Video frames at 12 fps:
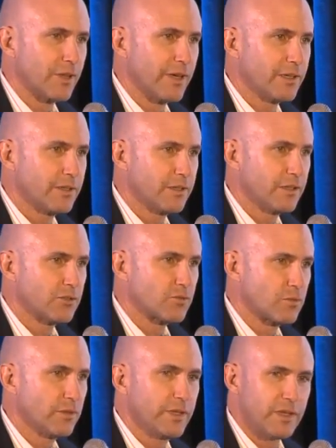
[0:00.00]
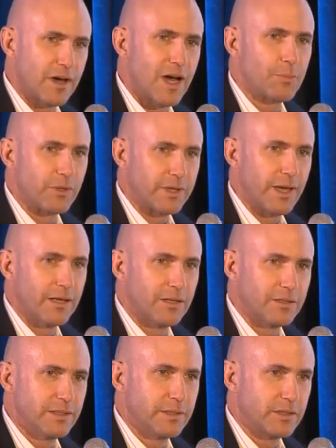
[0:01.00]
like it's really
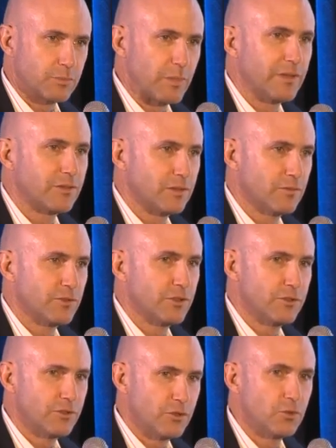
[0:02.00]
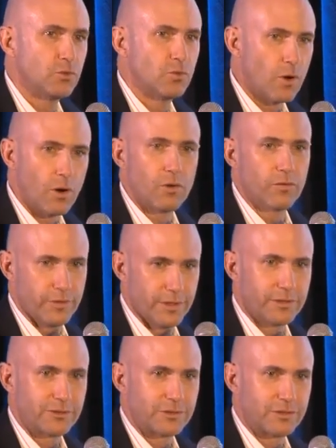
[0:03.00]
complicated and expensive to do all
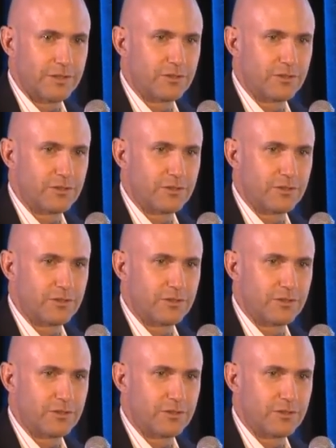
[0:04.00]
this.